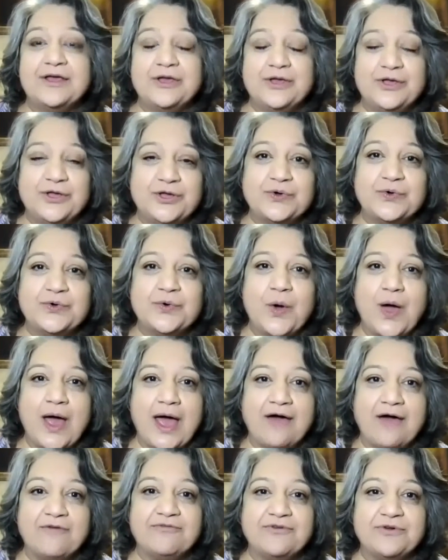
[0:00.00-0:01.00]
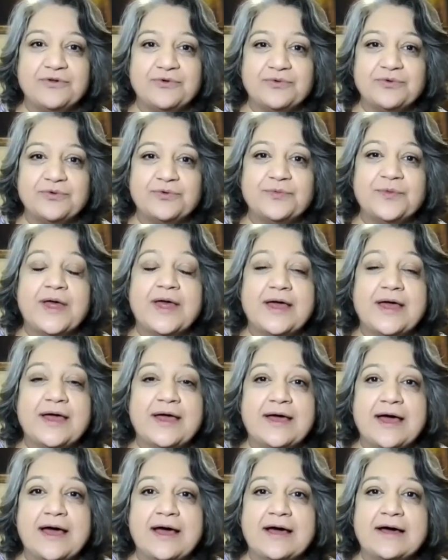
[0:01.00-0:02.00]
you have to
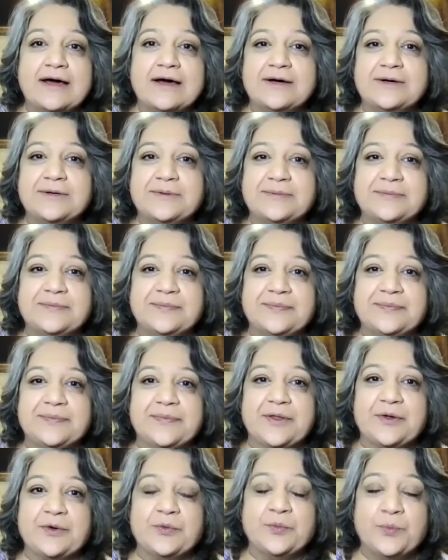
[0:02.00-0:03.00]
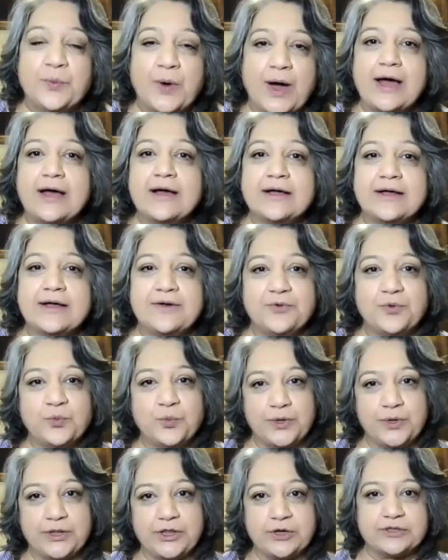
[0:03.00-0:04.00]
work
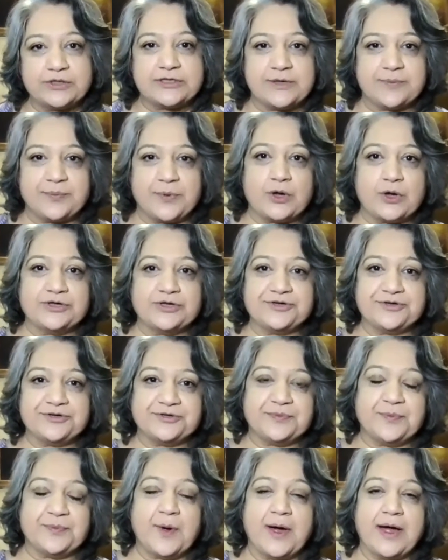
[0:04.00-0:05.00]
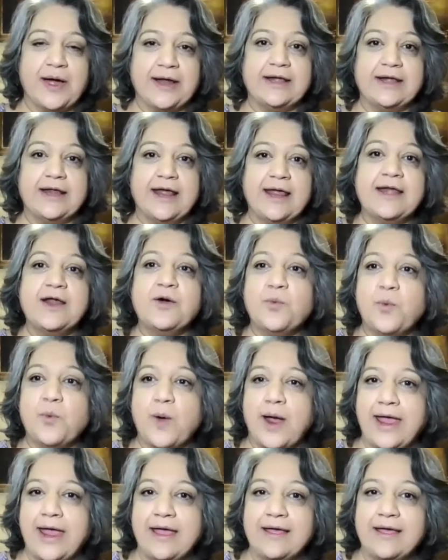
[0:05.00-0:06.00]
with your subconscious mind in a
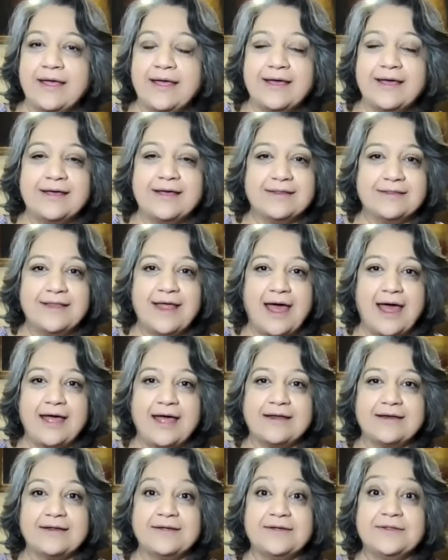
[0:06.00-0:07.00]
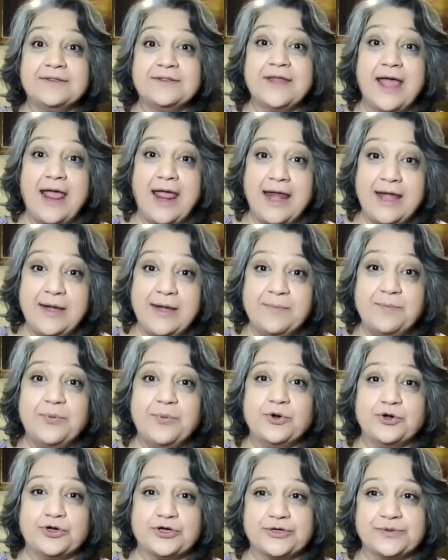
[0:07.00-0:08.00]
way that the
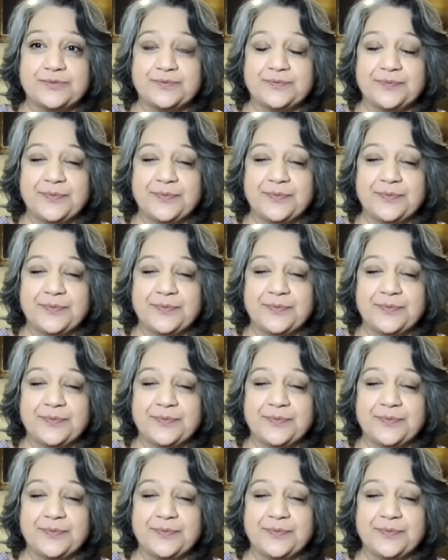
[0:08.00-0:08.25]
input